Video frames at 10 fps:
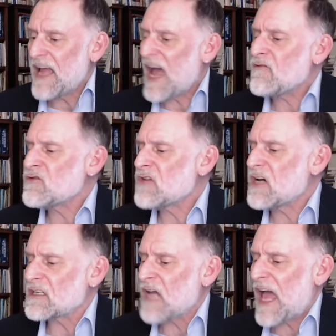Have you
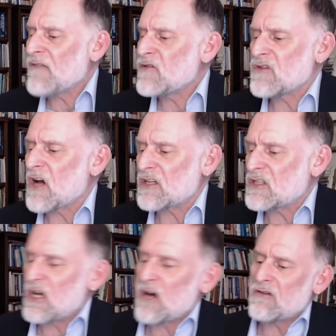not have you
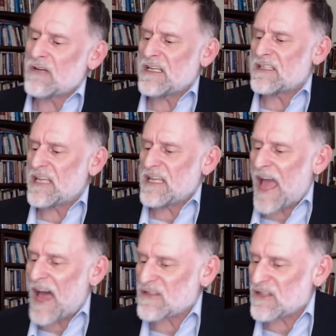not known he
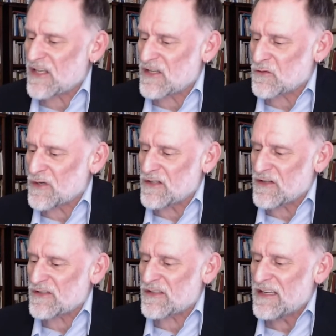he asks his
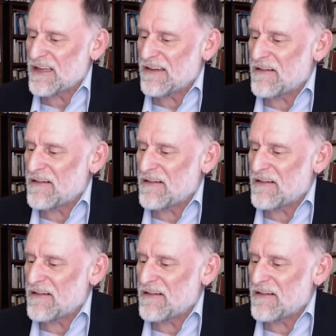readers